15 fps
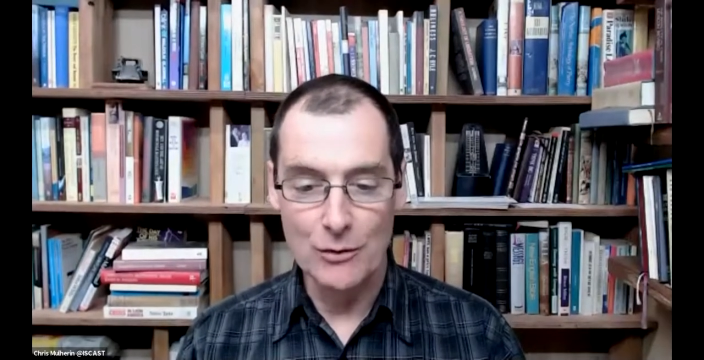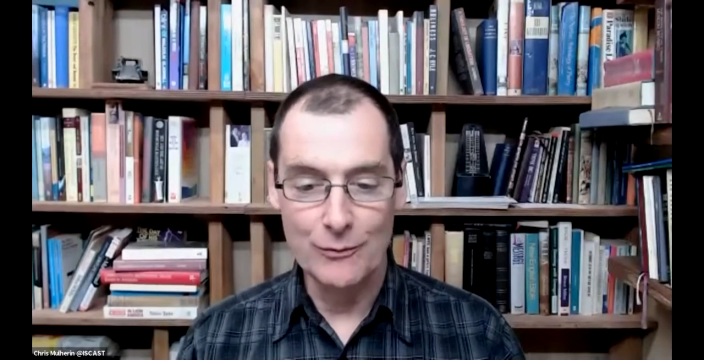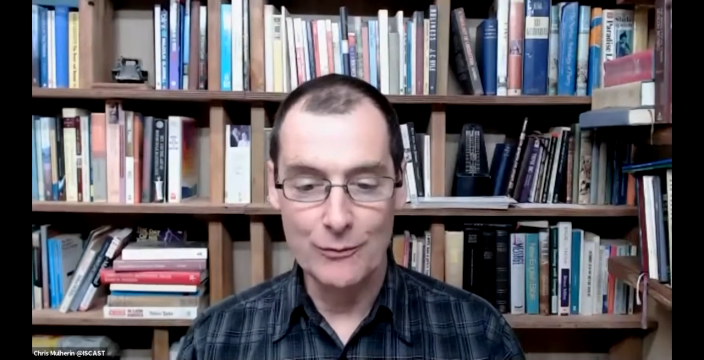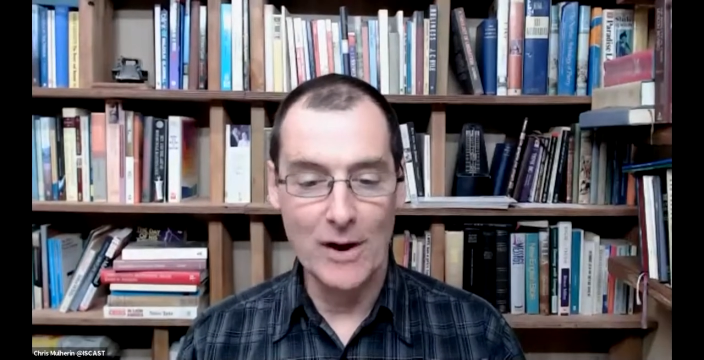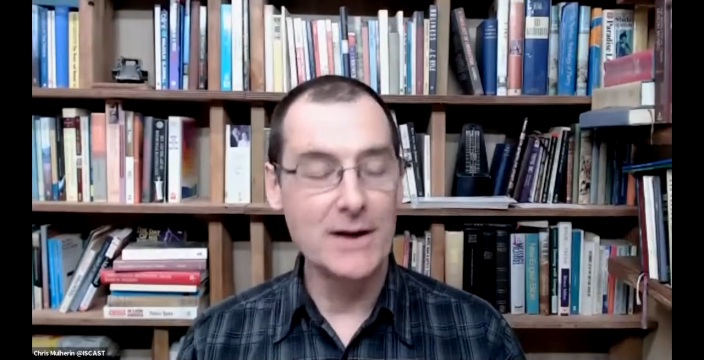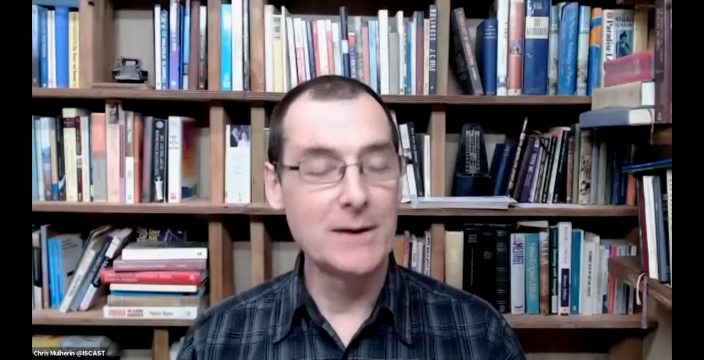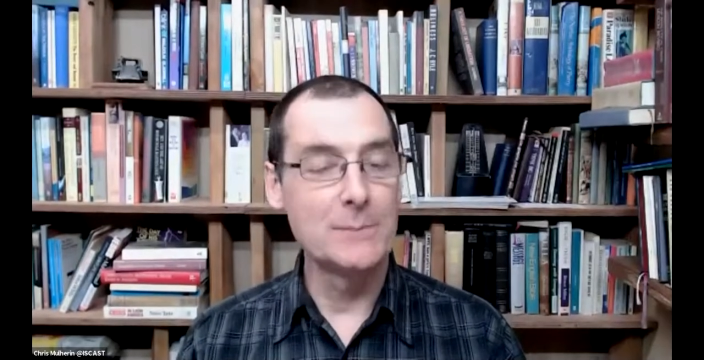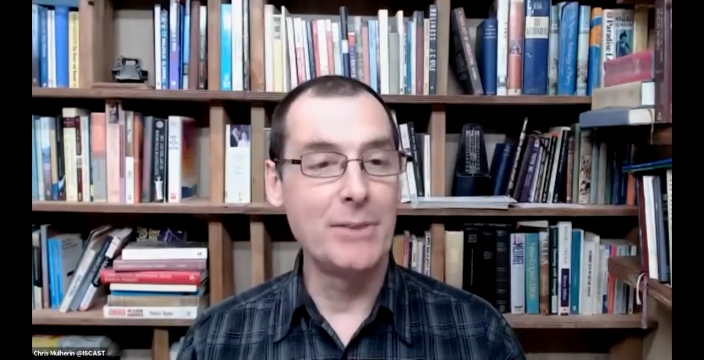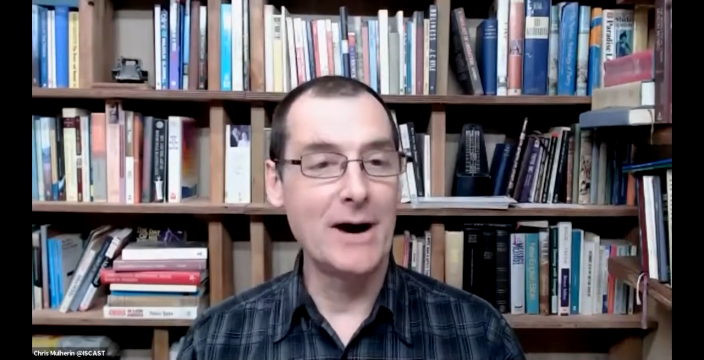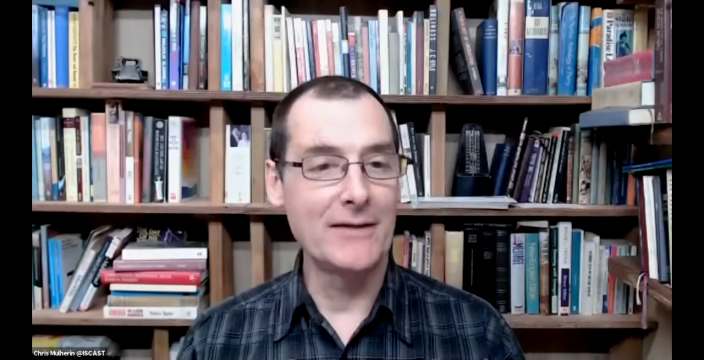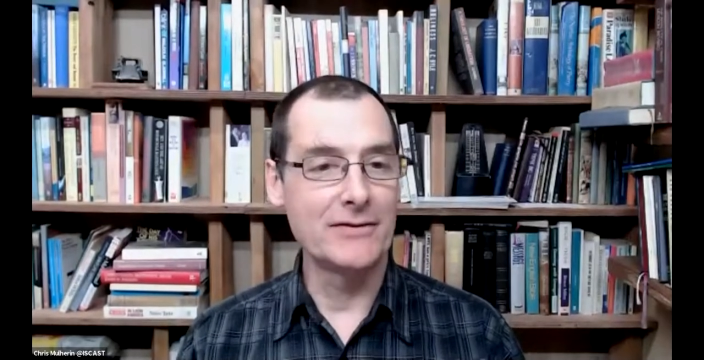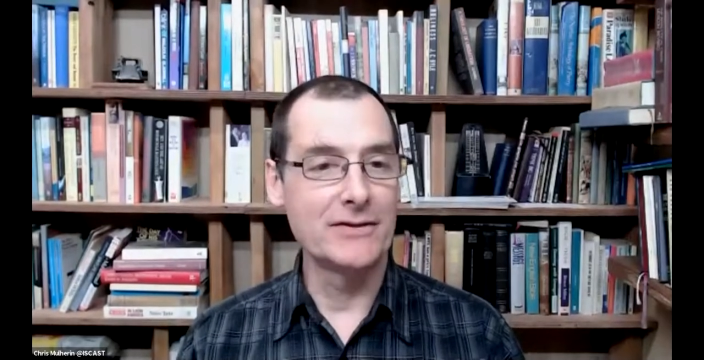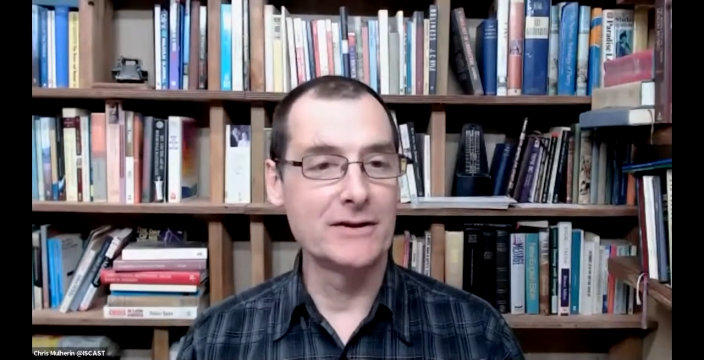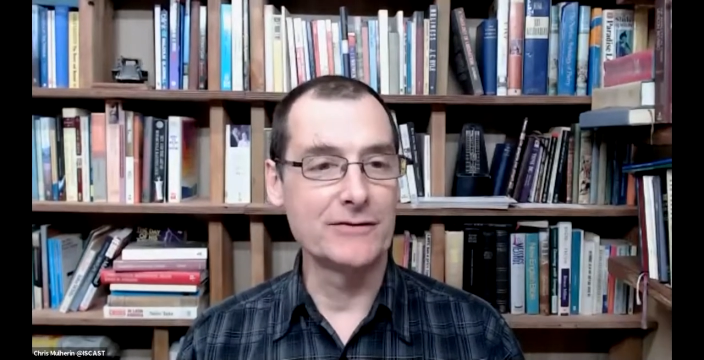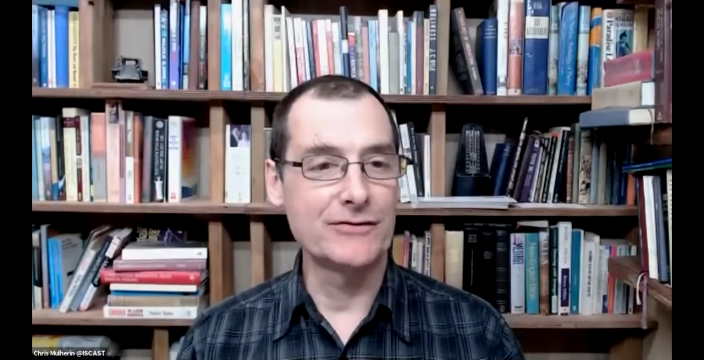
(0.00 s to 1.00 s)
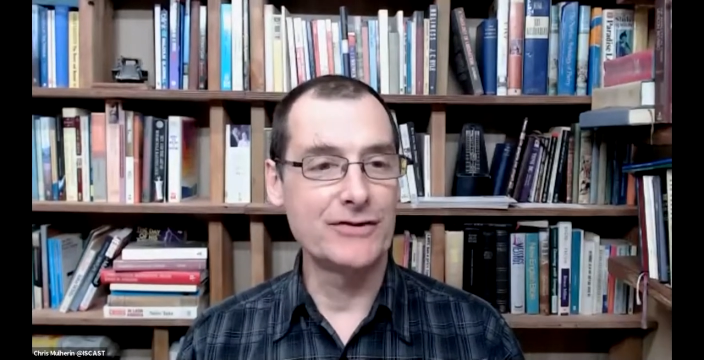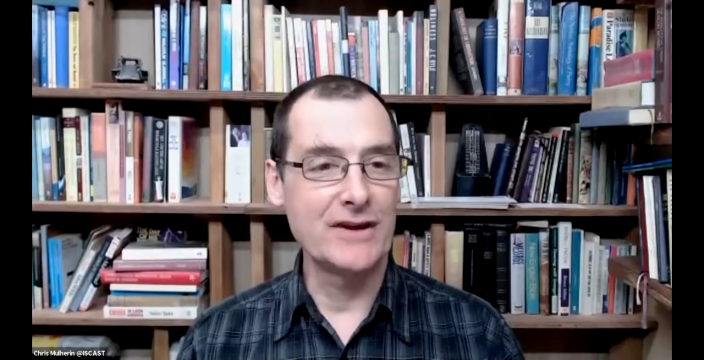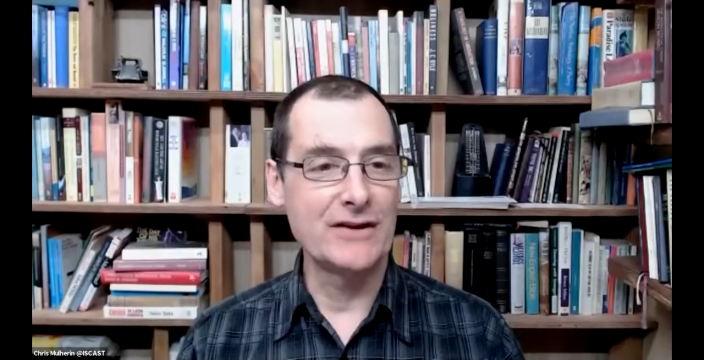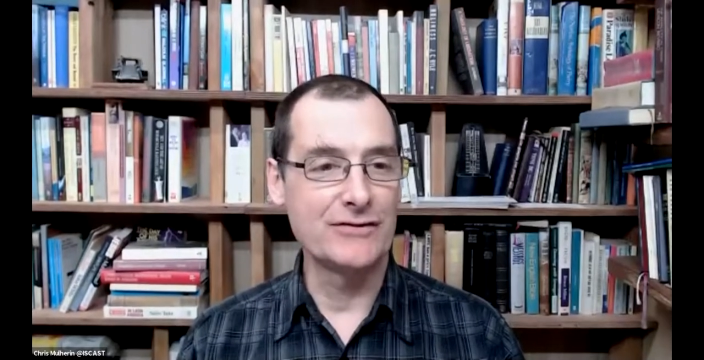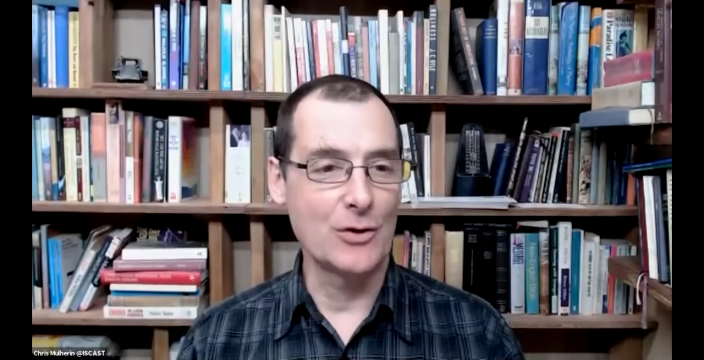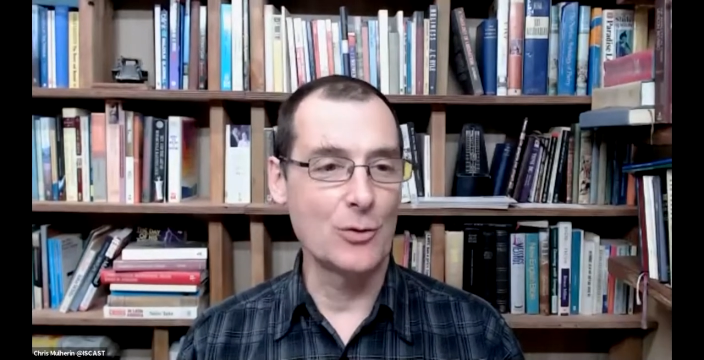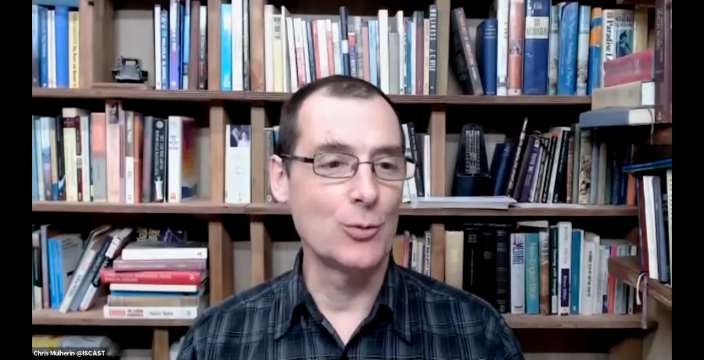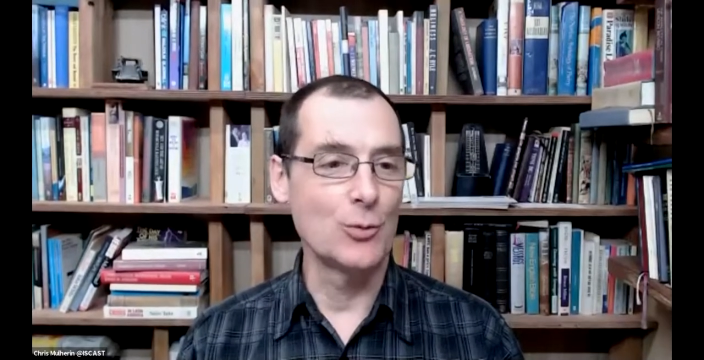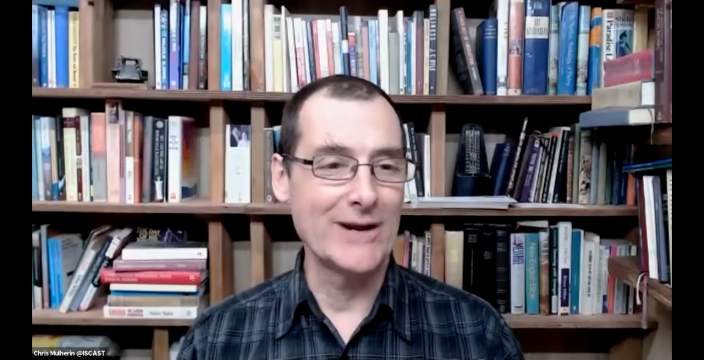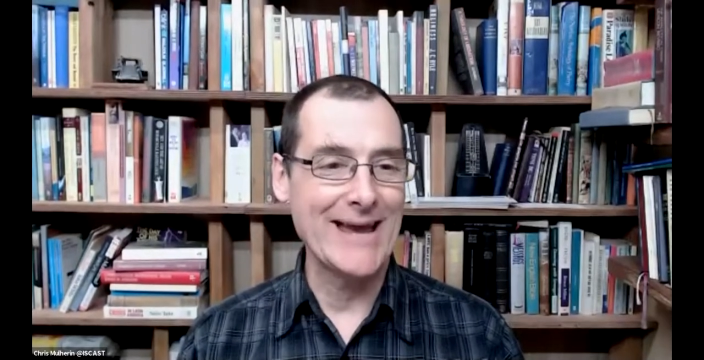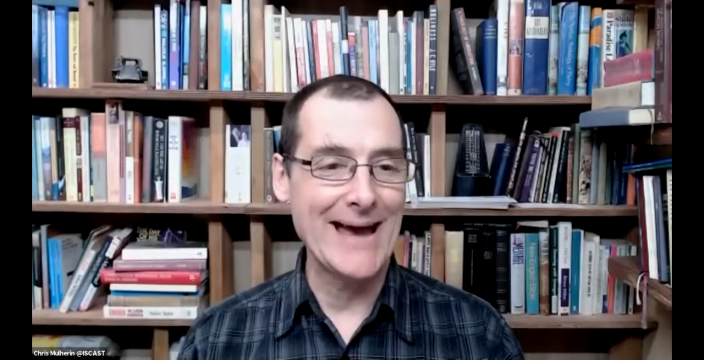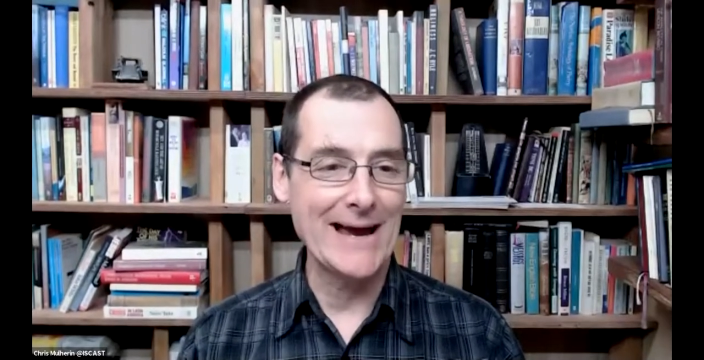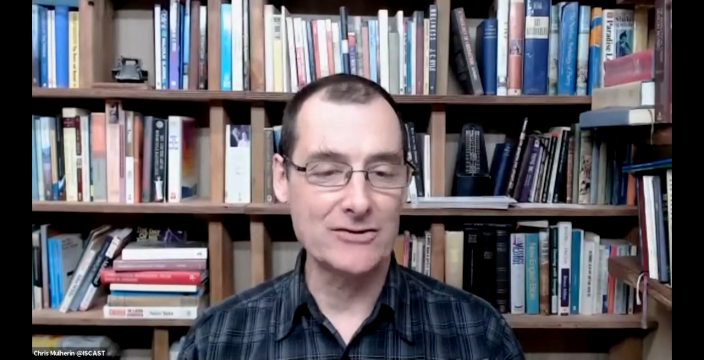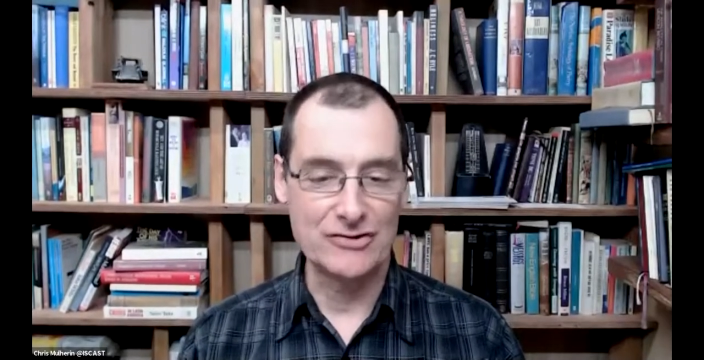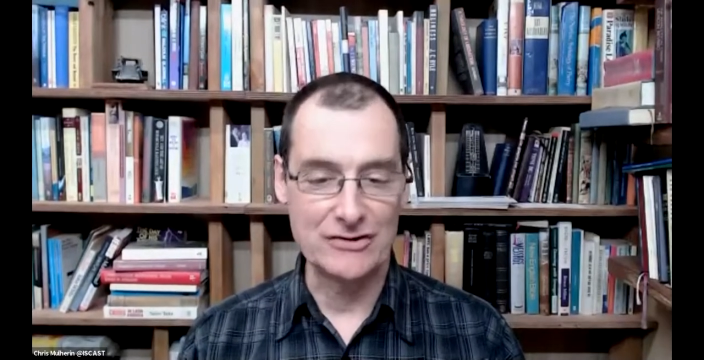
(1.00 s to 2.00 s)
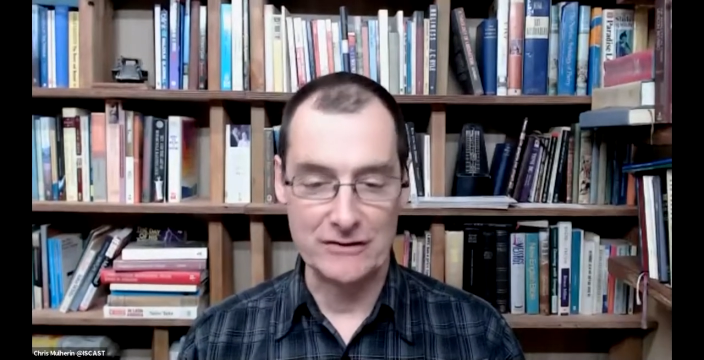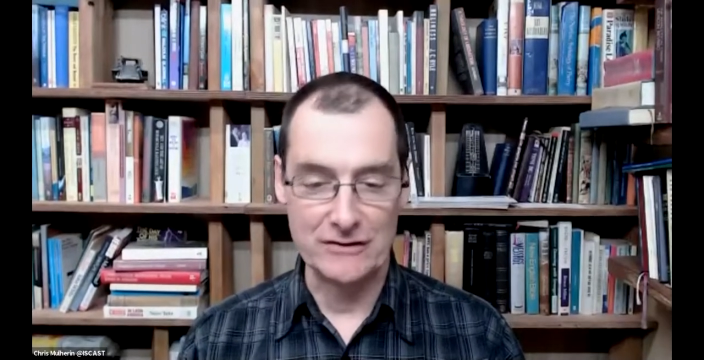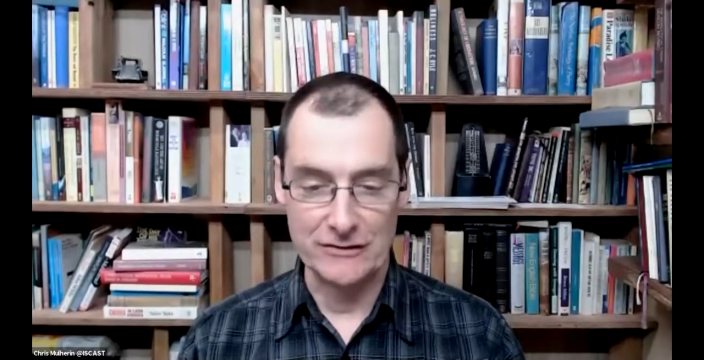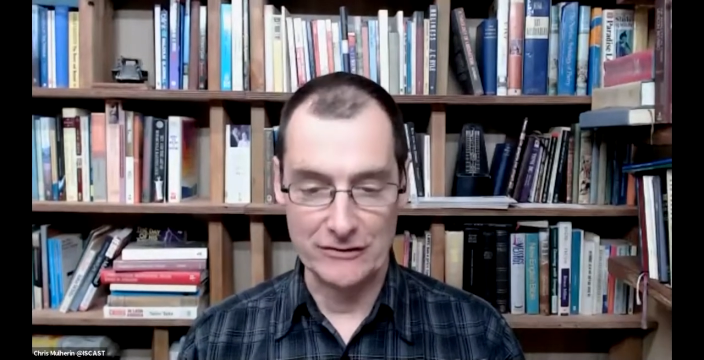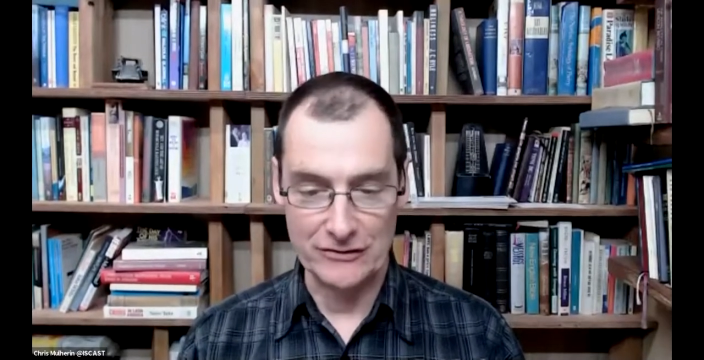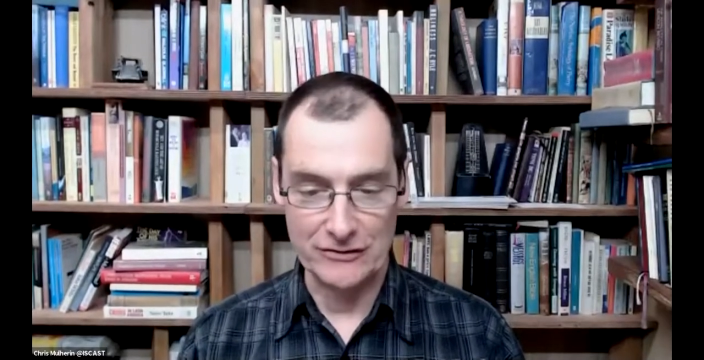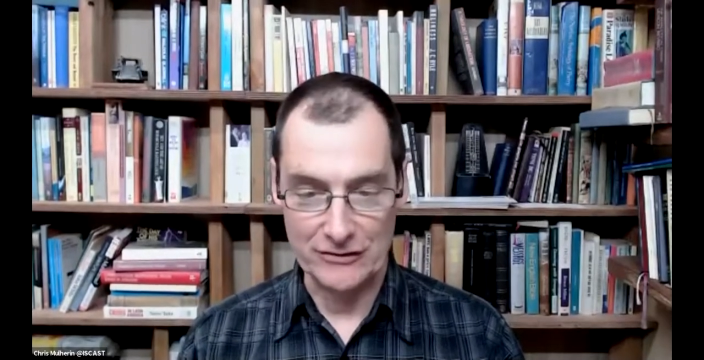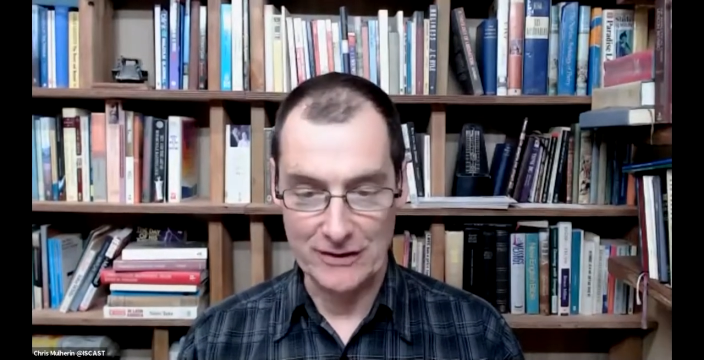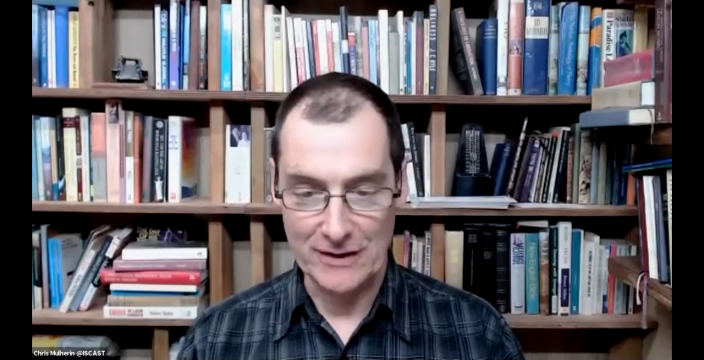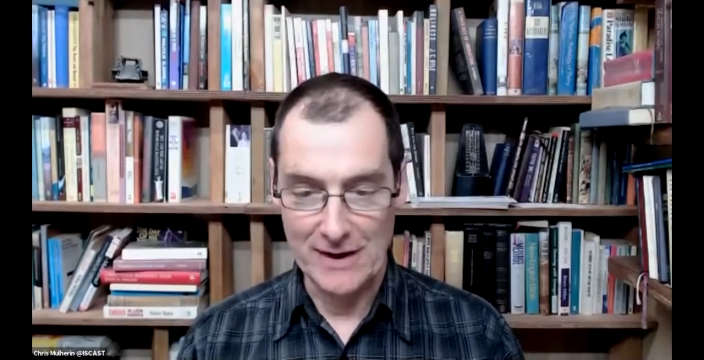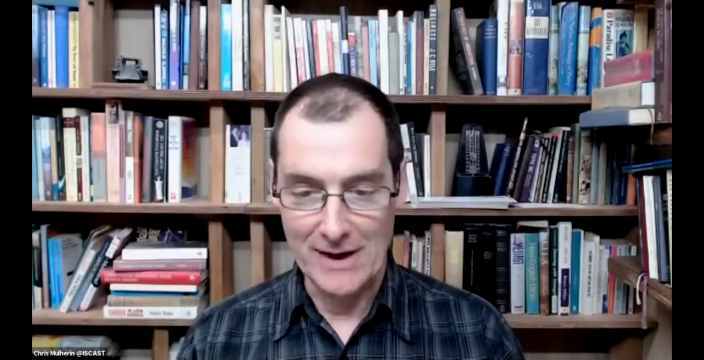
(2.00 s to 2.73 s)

find a button that says reactions.